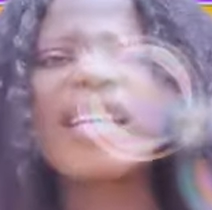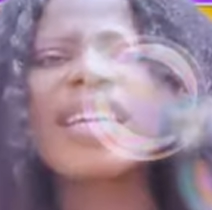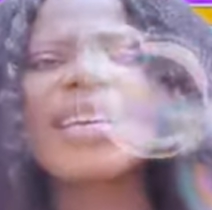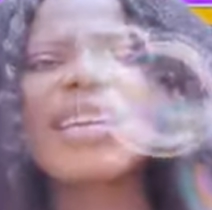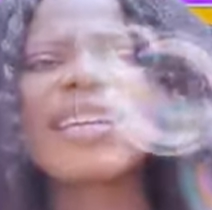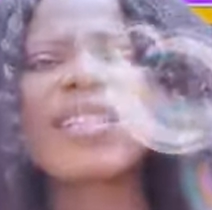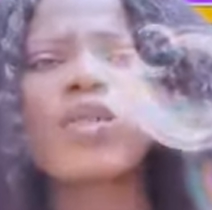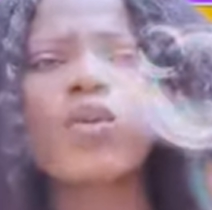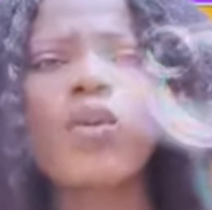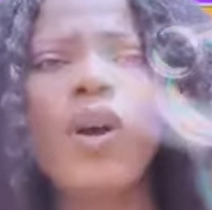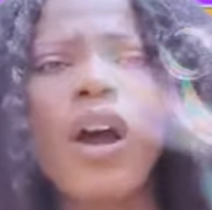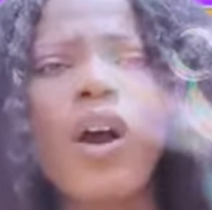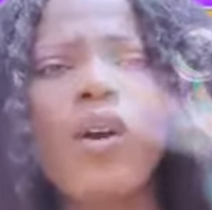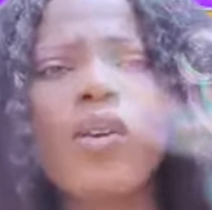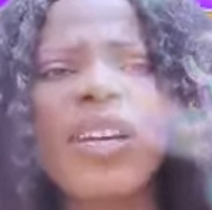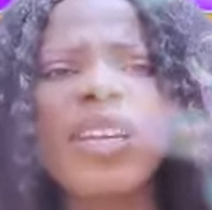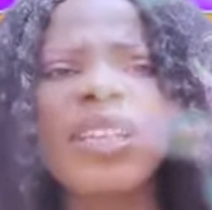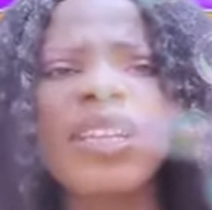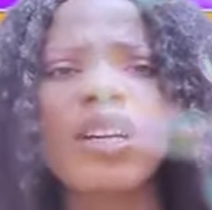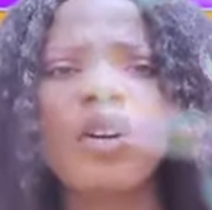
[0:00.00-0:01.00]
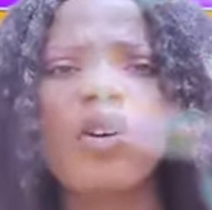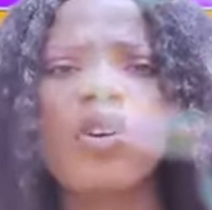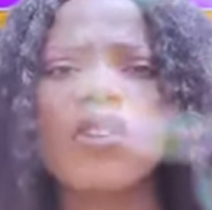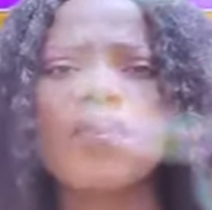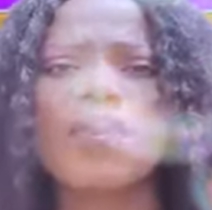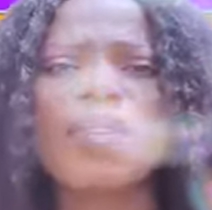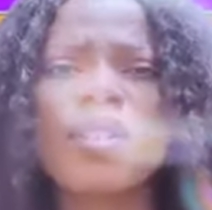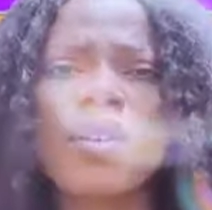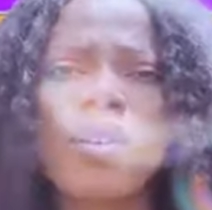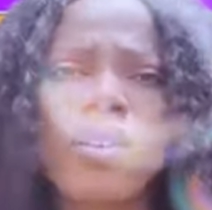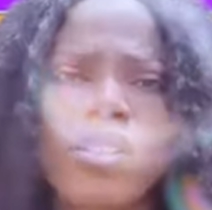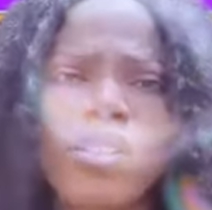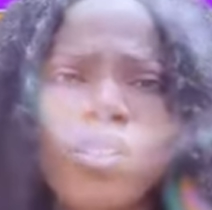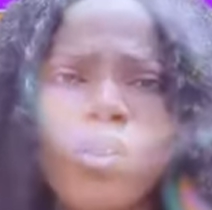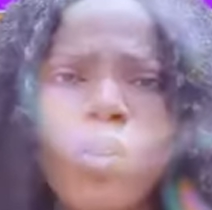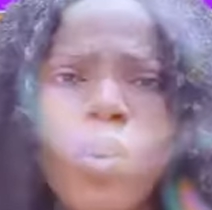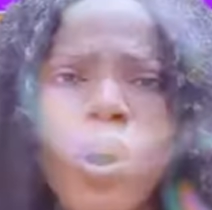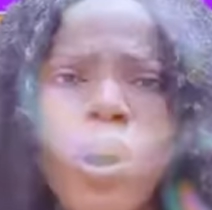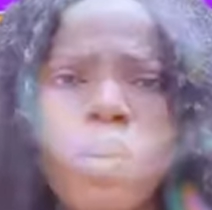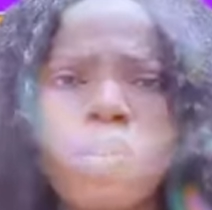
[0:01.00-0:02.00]
And as well, in the
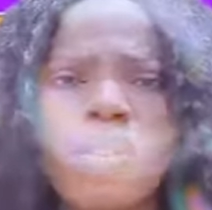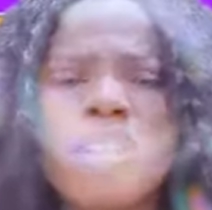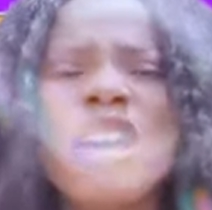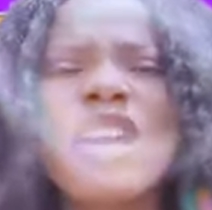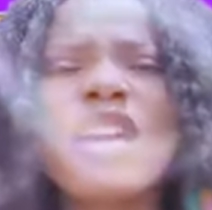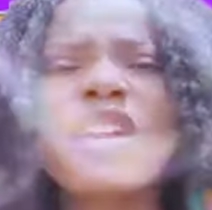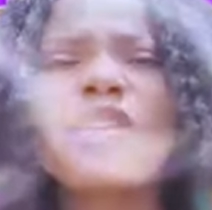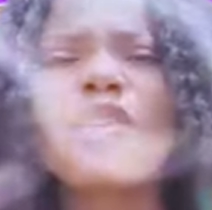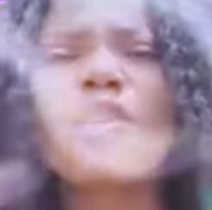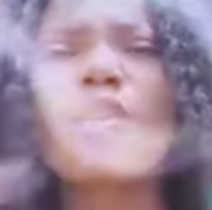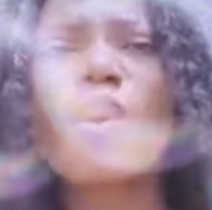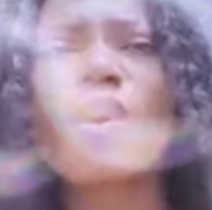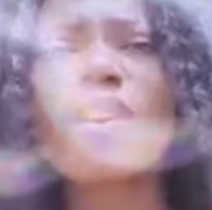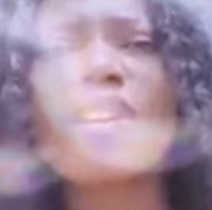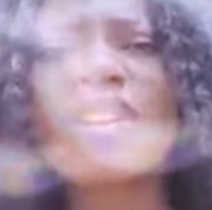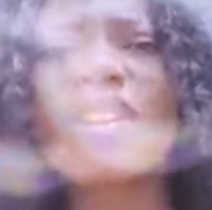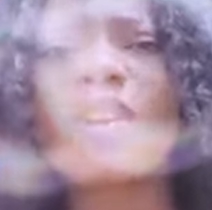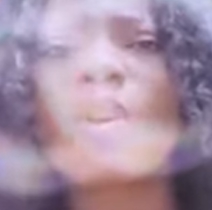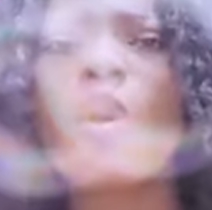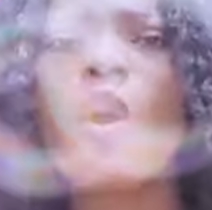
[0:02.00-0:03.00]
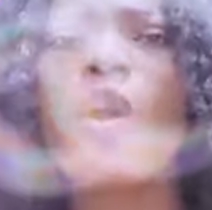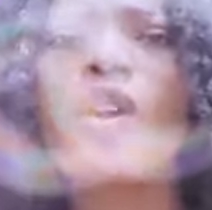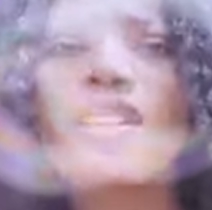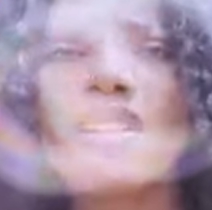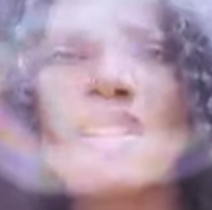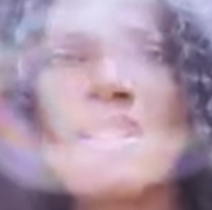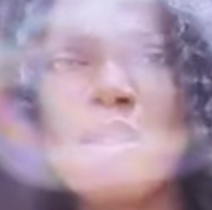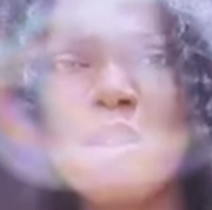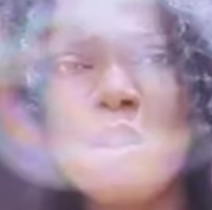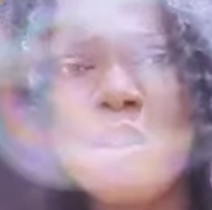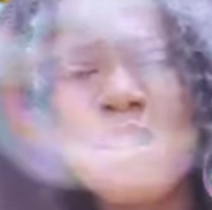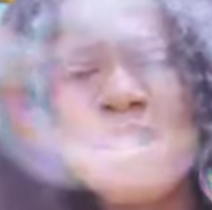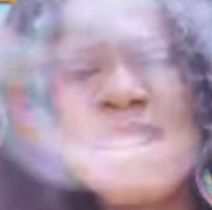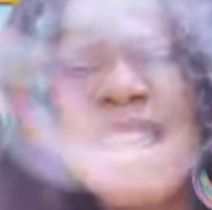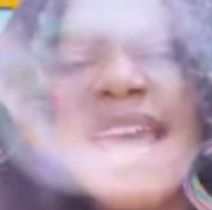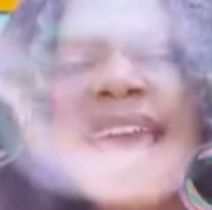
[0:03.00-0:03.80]
cosmetology world, knowing your undertone